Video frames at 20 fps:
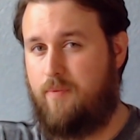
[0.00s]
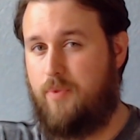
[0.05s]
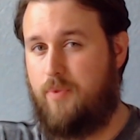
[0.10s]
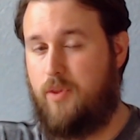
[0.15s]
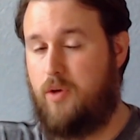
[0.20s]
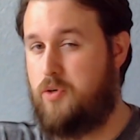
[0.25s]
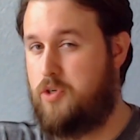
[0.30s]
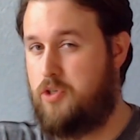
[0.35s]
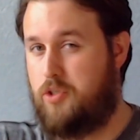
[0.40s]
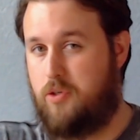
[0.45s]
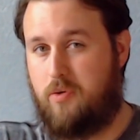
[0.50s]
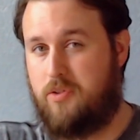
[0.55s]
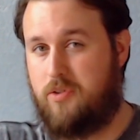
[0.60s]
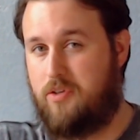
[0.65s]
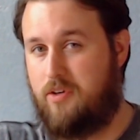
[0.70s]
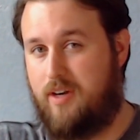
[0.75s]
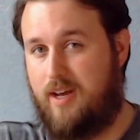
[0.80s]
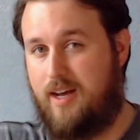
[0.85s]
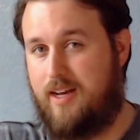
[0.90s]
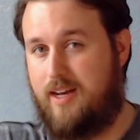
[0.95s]
Those shoes
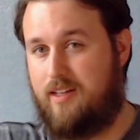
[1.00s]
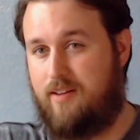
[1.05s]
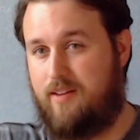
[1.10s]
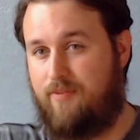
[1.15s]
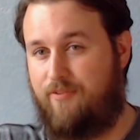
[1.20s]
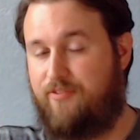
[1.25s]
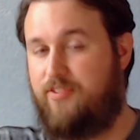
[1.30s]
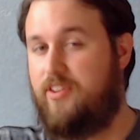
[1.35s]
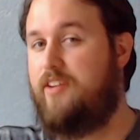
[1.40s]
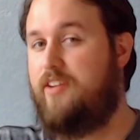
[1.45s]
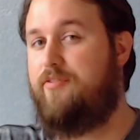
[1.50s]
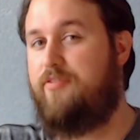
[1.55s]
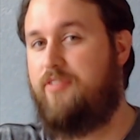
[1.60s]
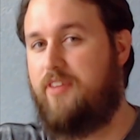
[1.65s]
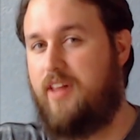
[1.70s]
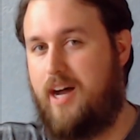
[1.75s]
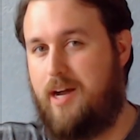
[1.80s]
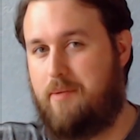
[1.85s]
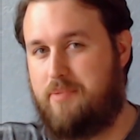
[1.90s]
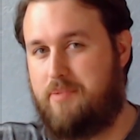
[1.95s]
are not
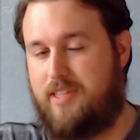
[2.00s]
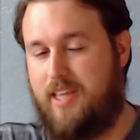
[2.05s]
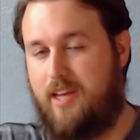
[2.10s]
flip-flops.